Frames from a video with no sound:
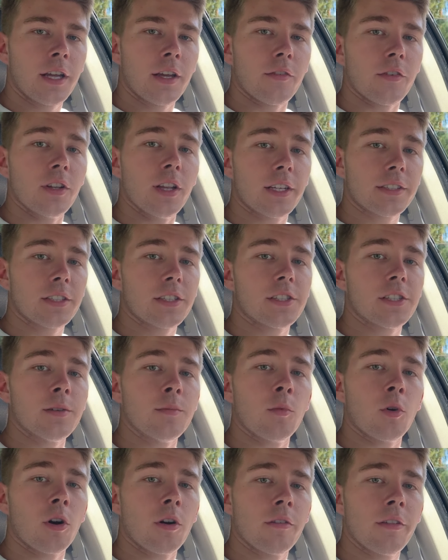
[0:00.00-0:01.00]
If you'd like to see
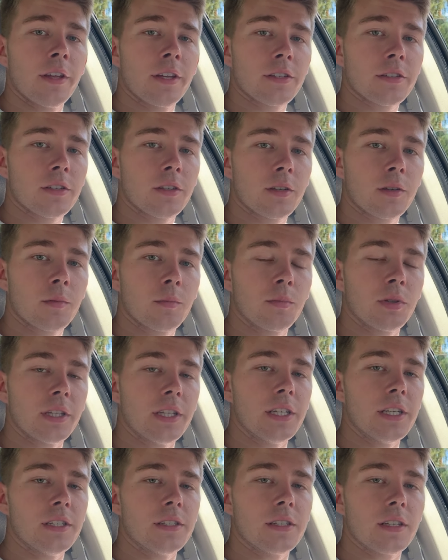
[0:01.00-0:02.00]
more of this,
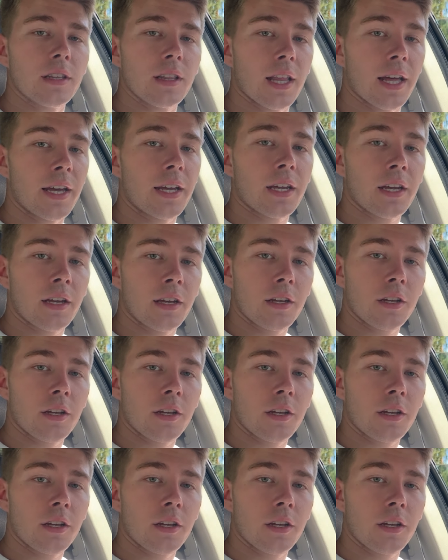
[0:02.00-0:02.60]
please like,